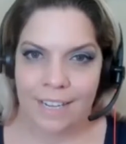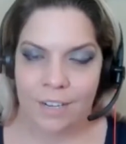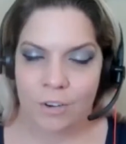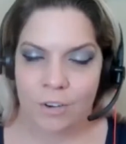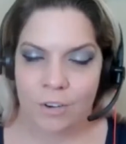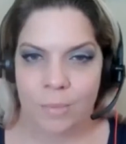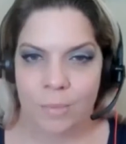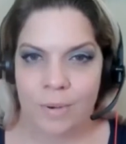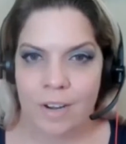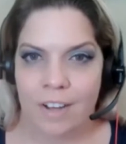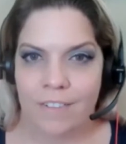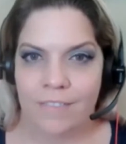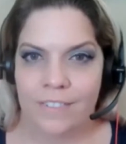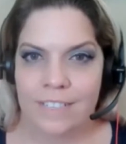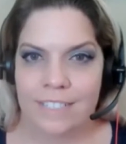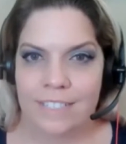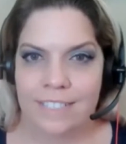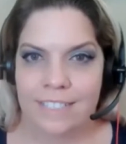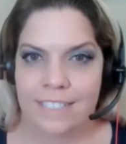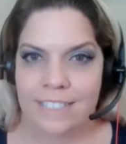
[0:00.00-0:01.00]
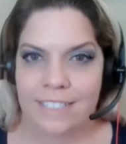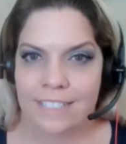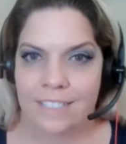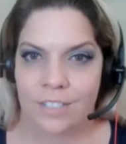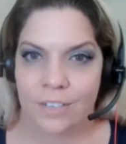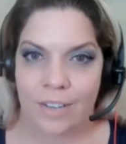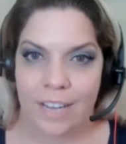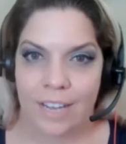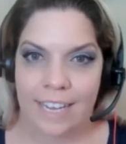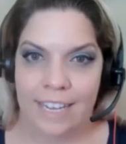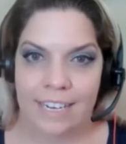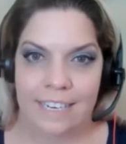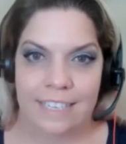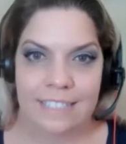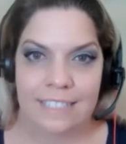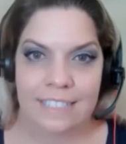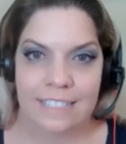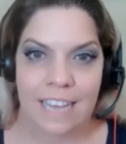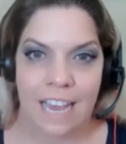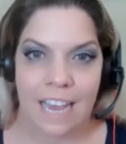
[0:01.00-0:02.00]
corporate office is located in
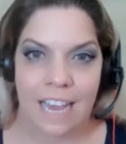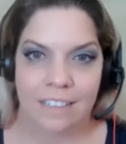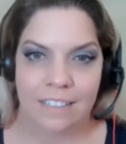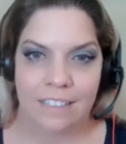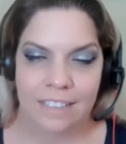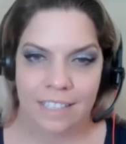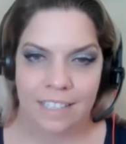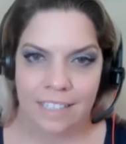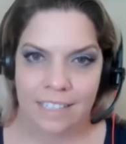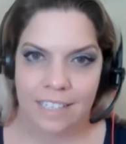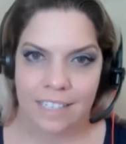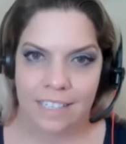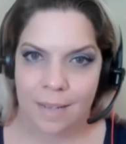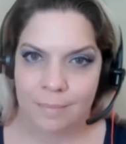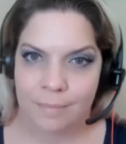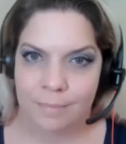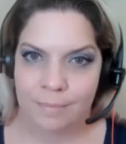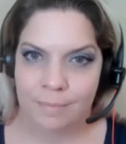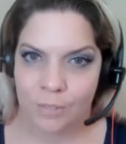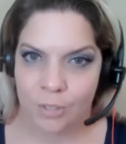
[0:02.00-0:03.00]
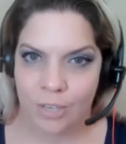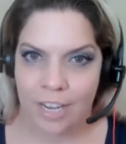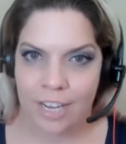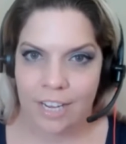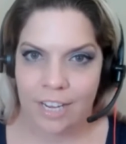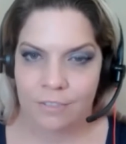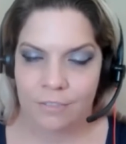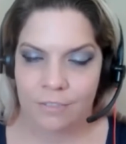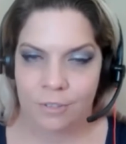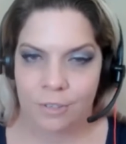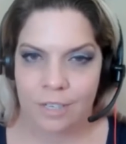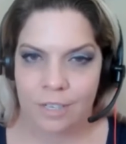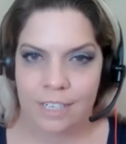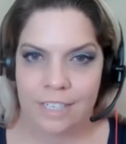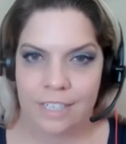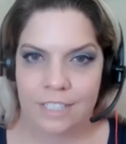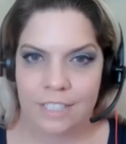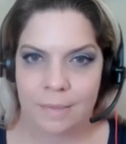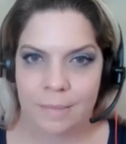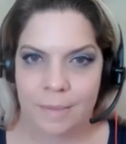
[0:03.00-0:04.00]
Seattle and I'm located in Florida.
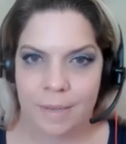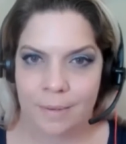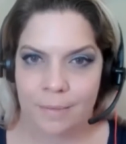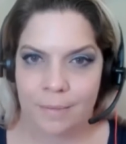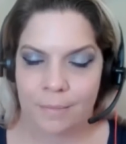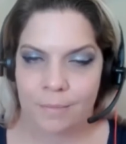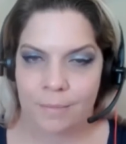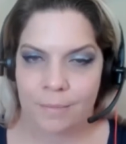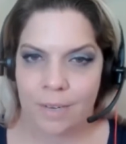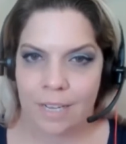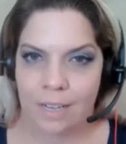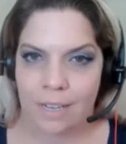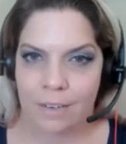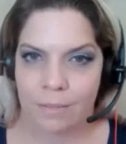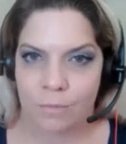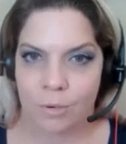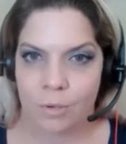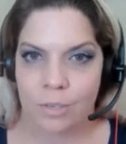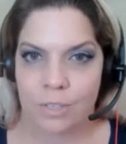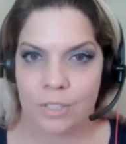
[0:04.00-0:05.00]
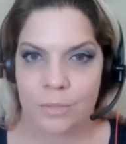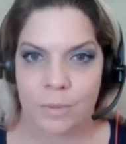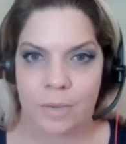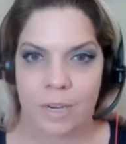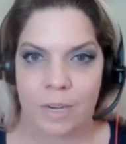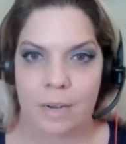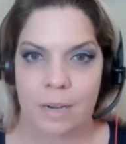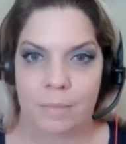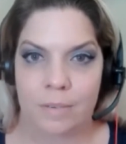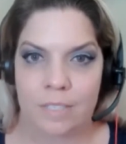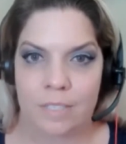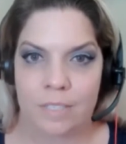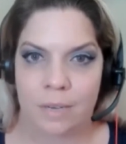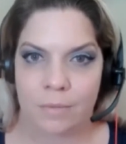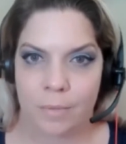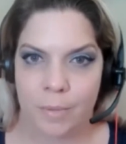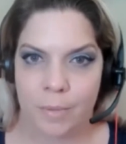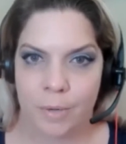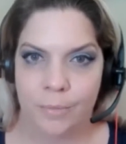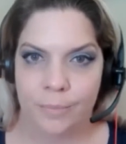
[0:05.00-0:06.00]
So my role is 100%
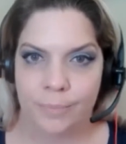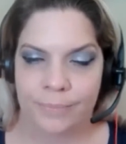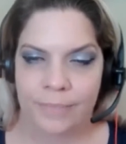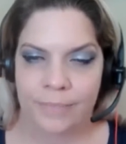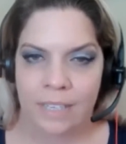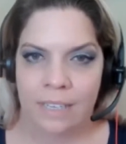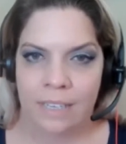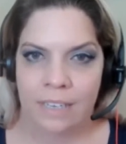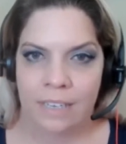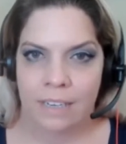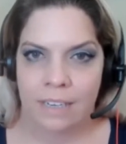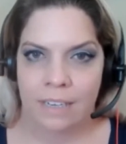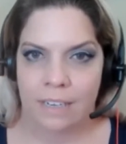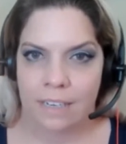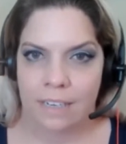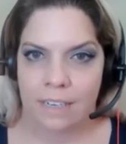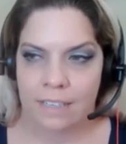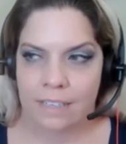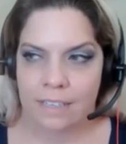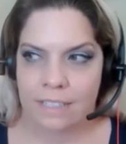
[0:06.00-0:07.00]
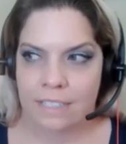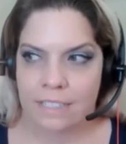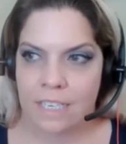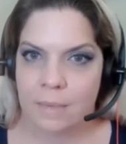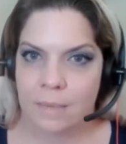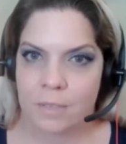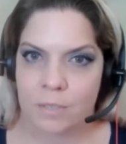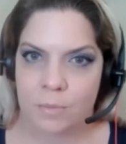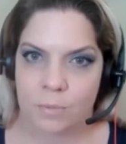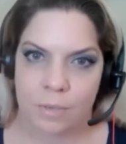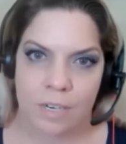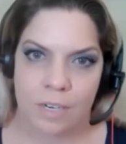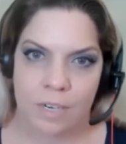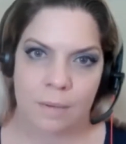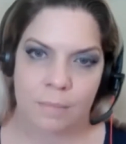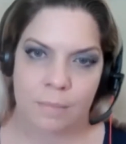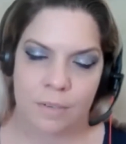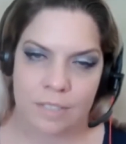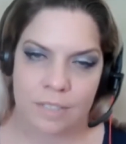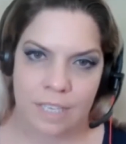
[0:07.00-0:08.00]
remote. The team is
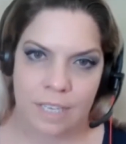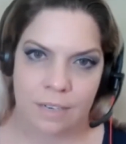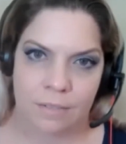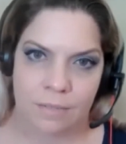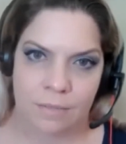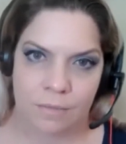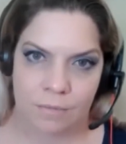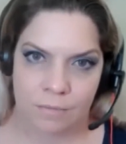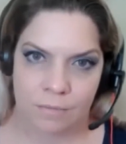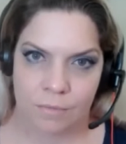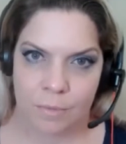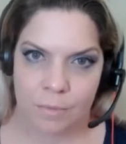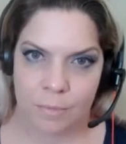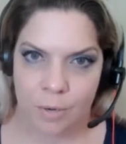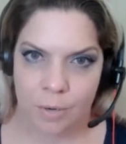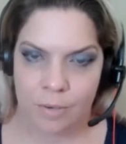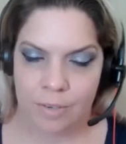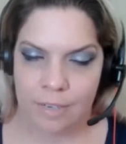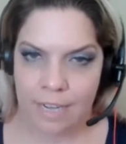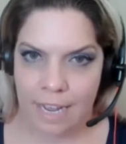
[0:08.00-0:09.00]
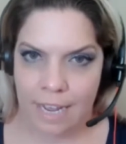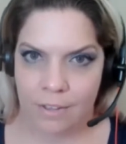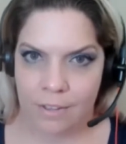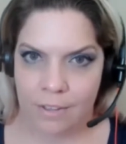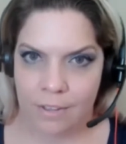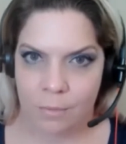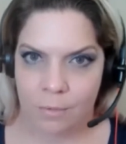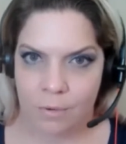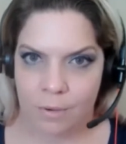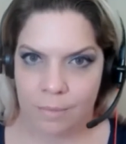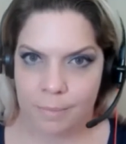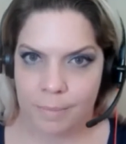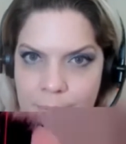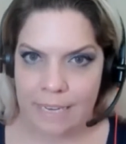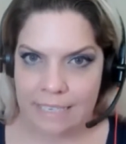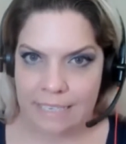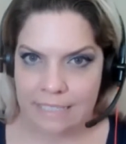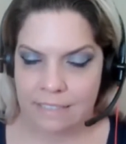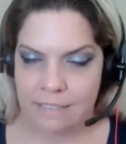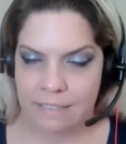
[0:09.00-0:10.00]
100% remote now. They were
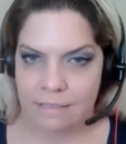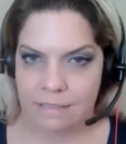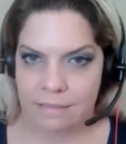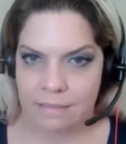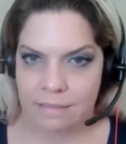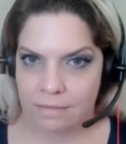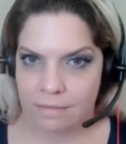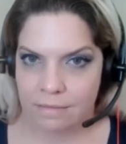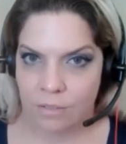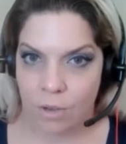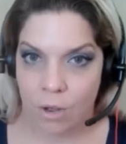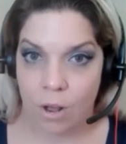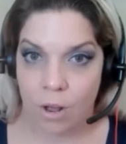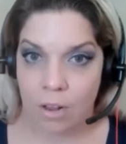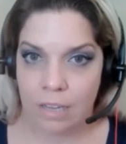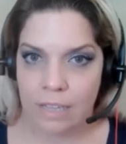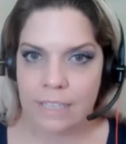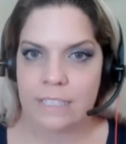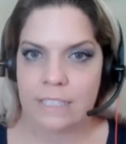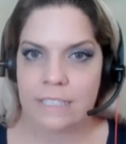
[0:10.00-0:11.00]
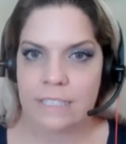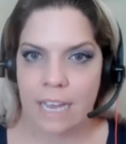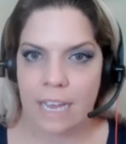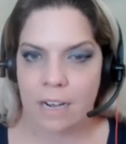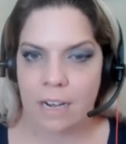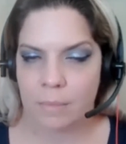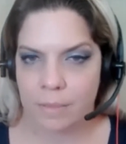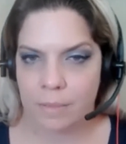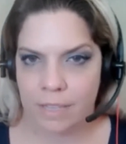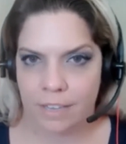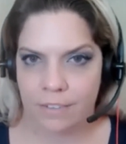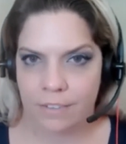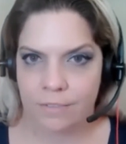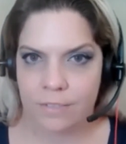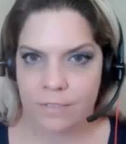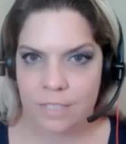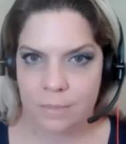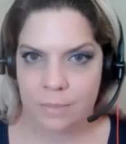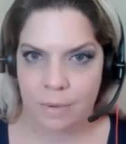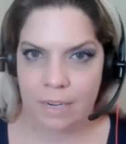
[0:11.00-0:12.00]
based all in Seattle, but they've
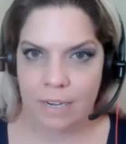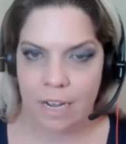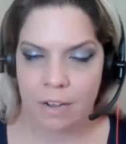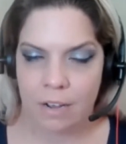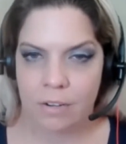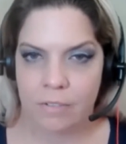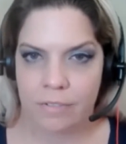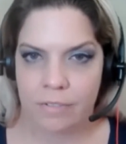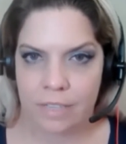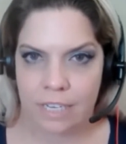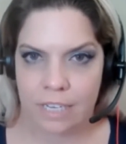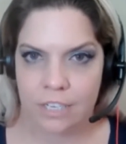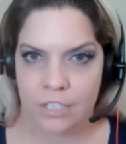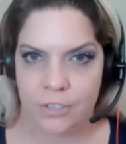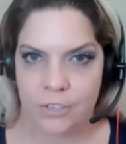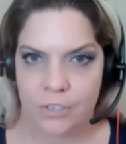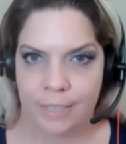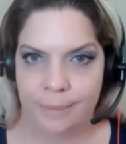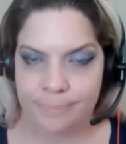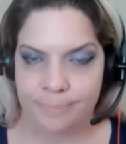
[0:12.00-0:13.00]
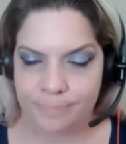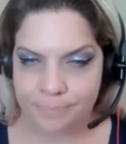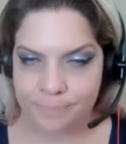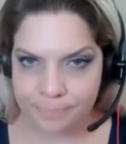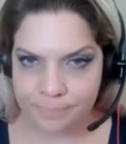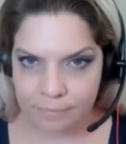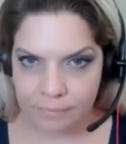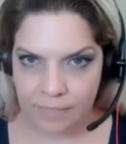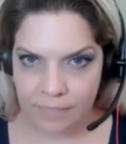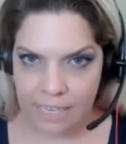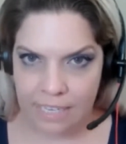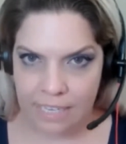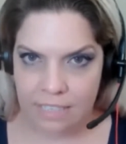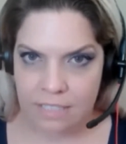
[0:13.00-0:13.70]
spread out over the country as